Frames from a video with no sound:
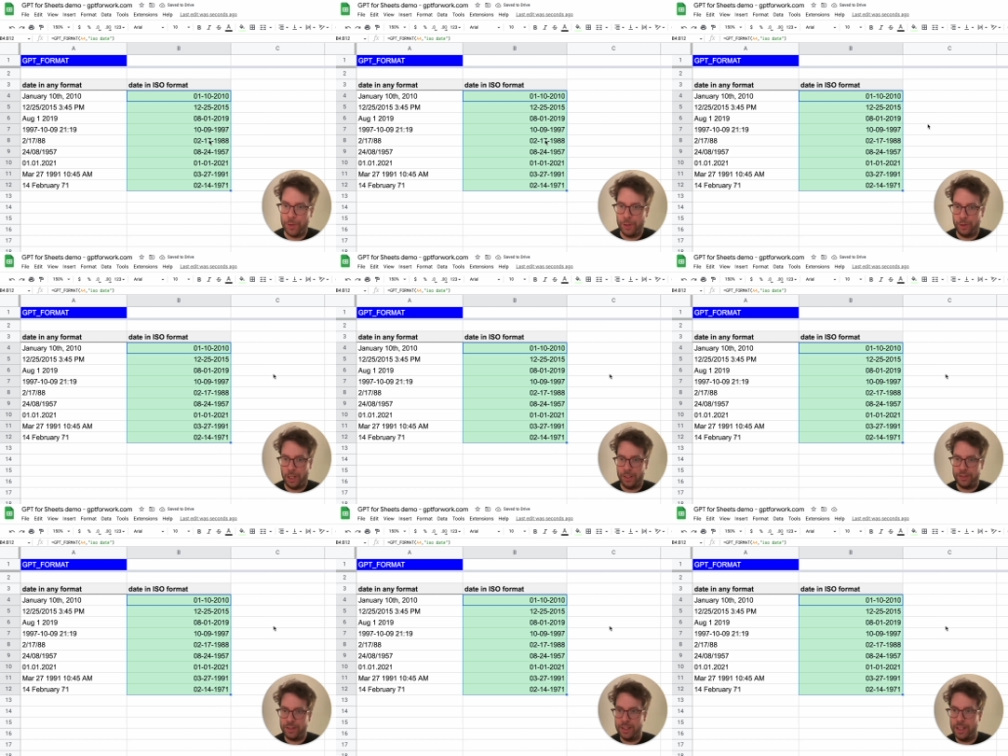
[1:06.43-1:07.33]
Okay, let's
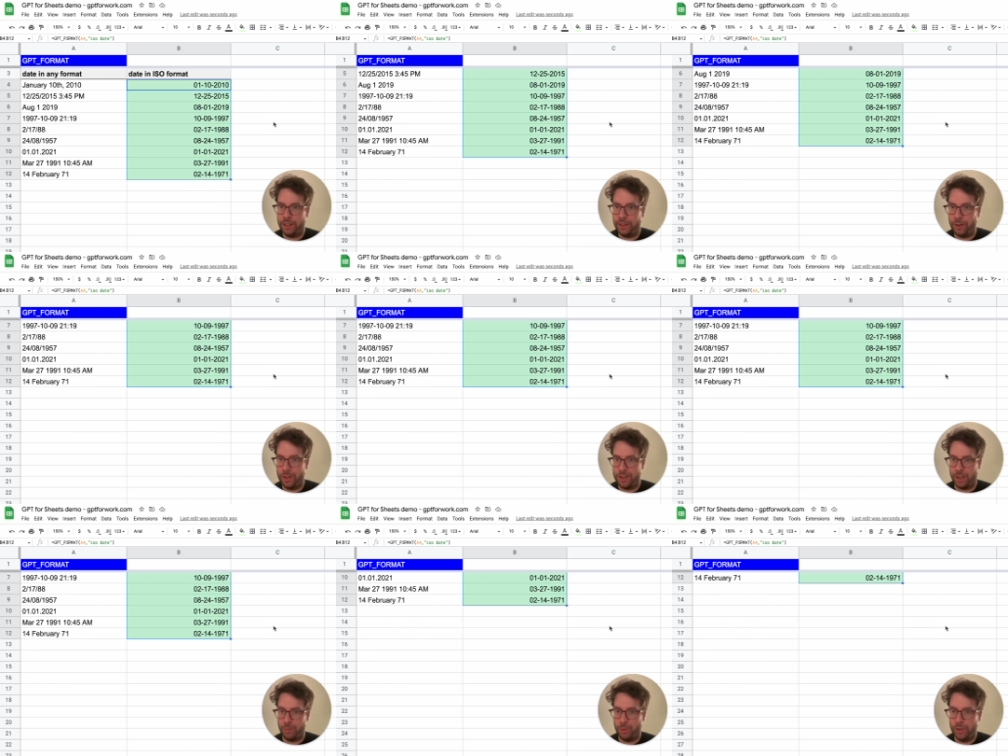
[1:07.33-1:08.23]
see another
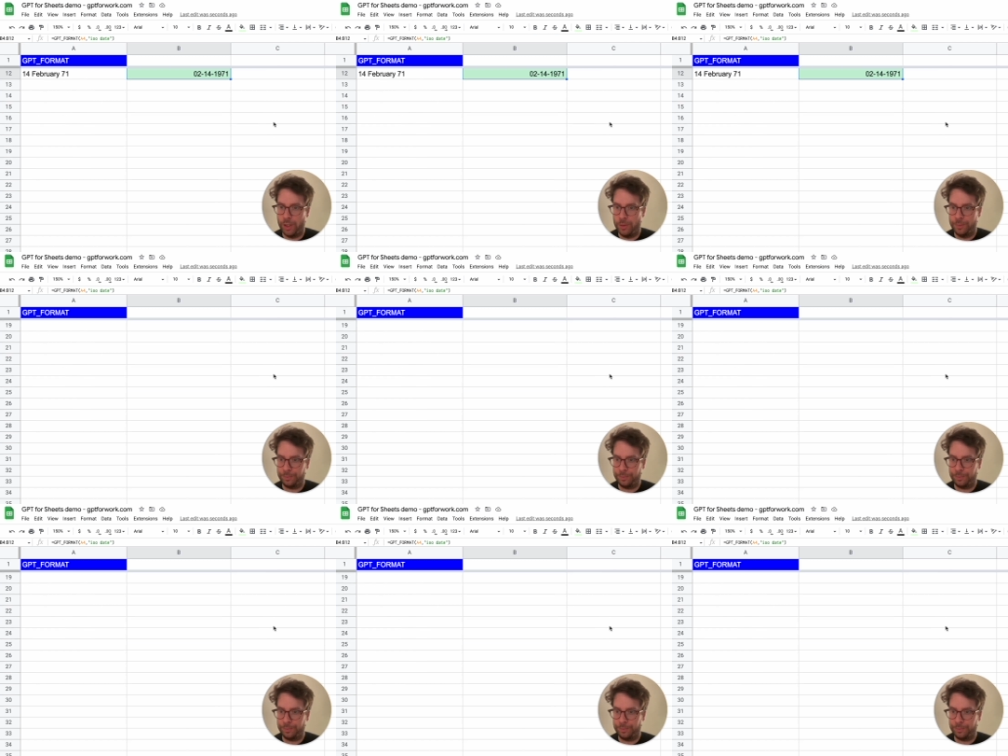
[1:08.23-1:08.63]
example now.